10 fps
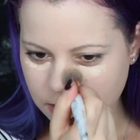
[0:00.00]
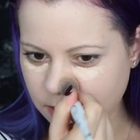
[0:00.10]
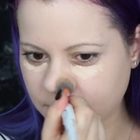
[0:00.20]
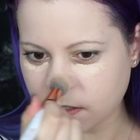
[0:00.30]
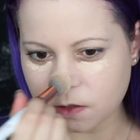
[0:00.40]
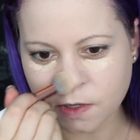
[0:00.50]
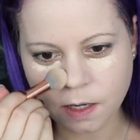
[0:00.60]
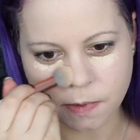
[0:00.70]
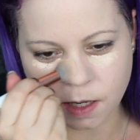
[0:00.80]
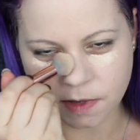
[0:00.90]
sometimes when
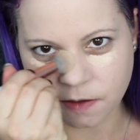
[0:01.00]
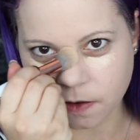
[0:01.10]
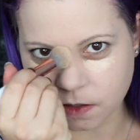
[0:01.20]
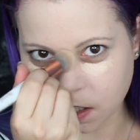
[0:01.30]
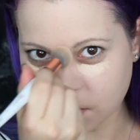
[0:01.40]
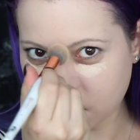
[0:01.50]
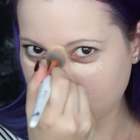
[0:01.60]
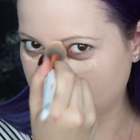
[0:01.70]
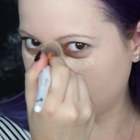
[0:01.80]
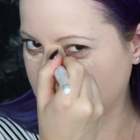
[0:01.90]
I apply my
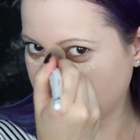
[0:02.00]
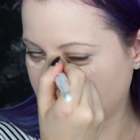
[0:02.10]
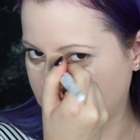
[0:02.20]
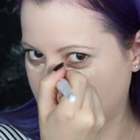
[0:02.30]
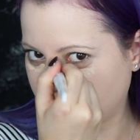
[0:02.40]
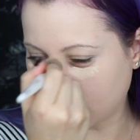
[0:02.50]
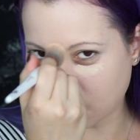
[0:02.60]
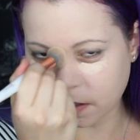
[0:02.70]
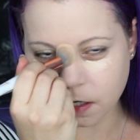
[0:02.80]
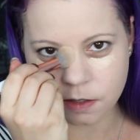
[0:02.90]
foundation, it doesn't really stick
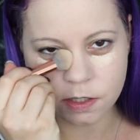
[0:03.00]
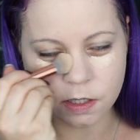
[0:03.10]
on there,